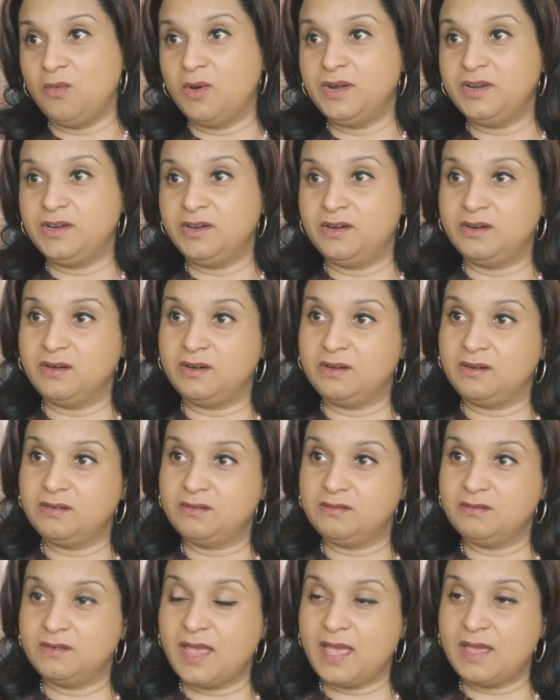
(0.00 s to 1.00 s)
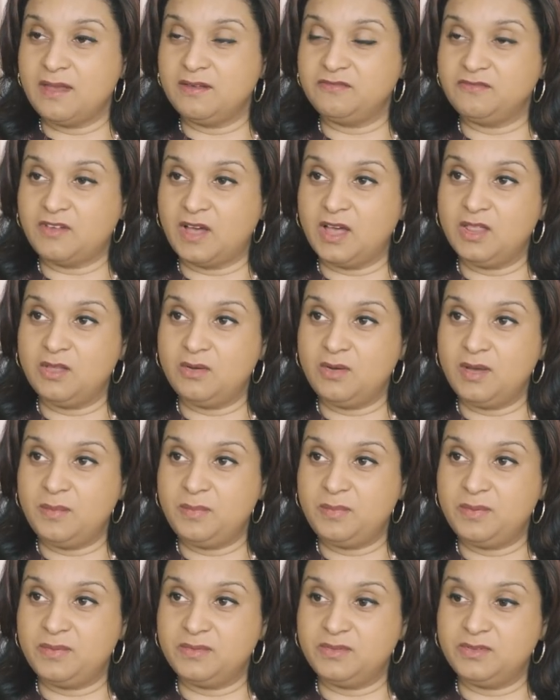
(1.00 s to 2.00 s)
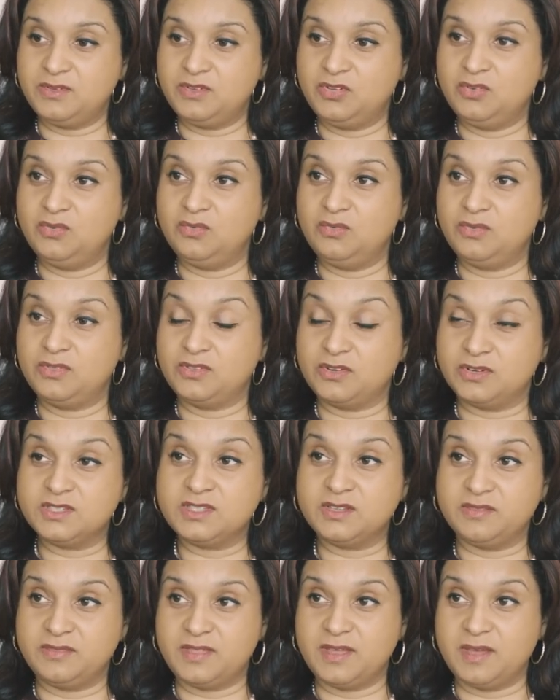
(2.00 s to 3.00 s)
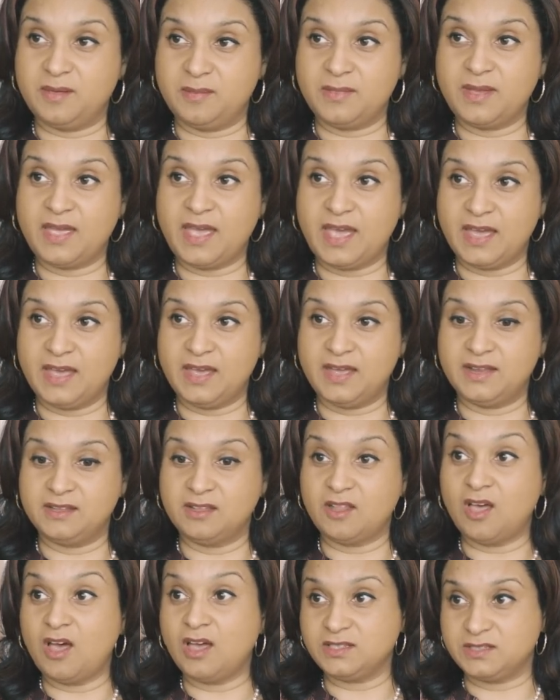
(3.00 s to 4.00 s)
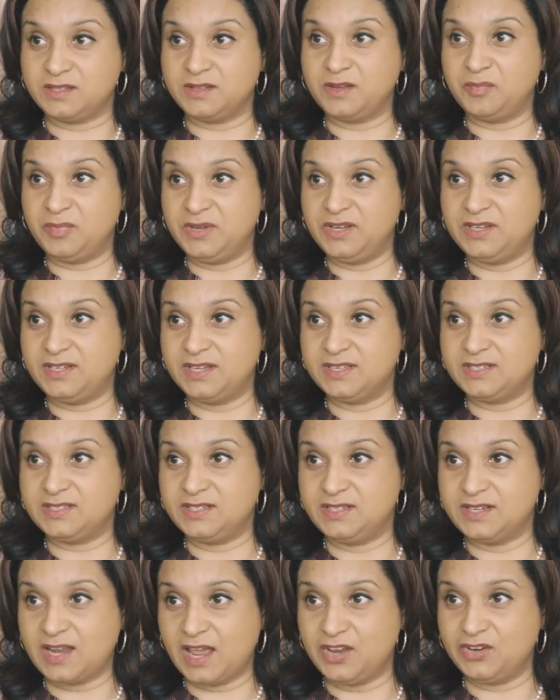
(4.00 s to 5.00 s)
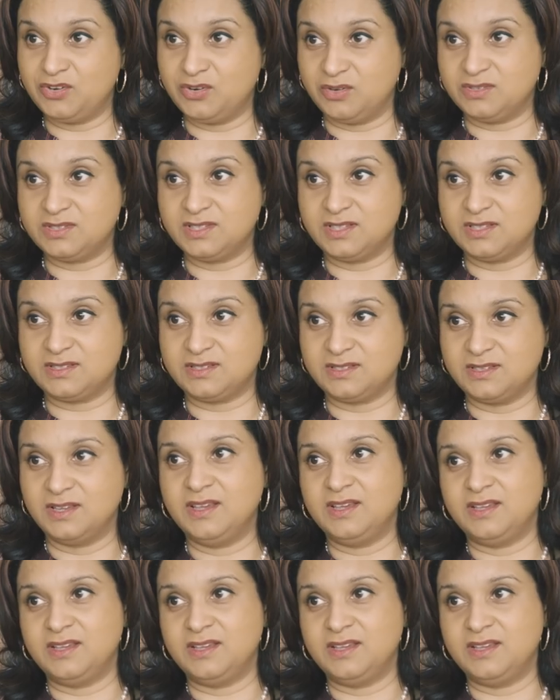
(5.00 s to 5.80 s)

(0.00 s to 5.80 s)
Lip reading: 1 year follow-up, 2/3 of them had lost their PTSD diagnosis